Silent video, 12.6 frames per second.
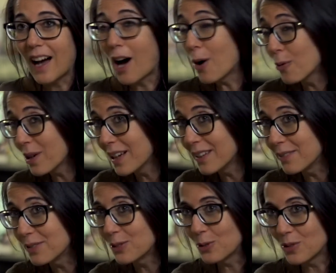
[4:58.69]
I will
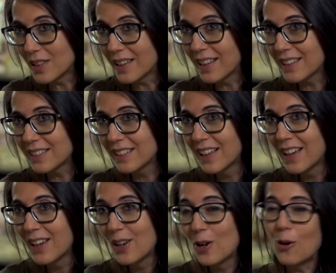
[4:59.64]
live to see that,
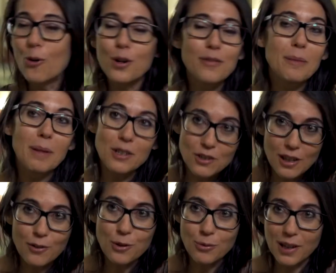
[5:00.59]
or even my
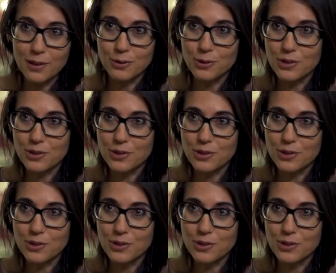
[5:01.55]
children will live to